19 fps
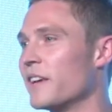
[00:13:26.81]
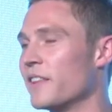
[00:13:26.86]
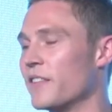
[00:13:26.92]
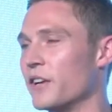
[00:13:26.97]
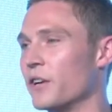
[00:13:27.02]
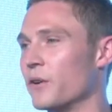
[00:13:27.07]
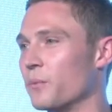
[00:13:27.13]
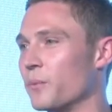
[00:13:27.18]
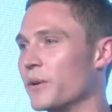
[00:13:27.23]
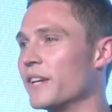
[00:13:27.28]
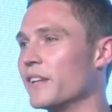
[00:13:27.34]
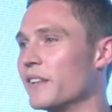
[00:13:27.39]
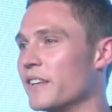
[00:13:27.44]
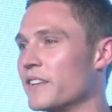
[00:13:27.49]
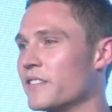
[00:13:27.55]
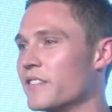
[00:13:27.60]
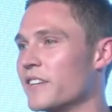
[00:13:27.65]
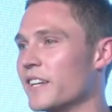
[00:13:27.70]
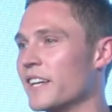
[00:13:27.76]
that are
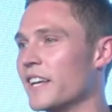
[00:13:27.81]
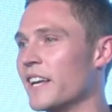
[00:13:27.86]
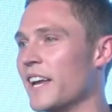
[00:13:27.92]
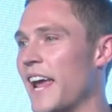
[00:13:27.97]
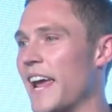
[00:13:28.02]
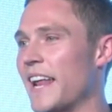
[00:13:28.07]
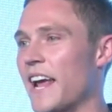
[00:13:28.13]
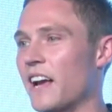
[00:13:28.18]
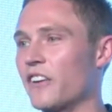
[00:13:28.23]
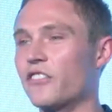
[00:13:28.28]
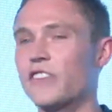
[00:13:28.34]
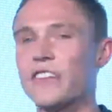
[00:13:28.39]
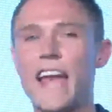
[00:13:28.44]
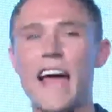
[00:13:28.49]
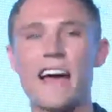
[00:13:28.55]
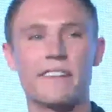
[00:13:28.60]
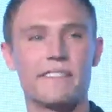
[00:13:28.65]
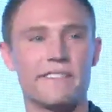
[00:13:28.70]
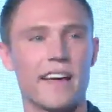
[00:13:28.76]
realistic and actually
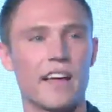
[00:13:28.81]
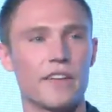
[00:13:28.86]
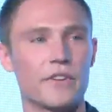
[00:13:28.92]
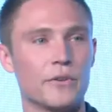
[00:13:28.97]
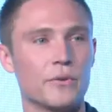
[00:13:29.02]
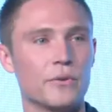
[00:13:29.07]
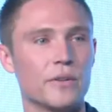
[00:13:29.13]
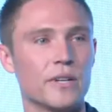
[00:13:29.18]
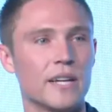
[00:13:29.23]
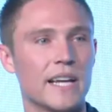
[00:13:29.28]
add value.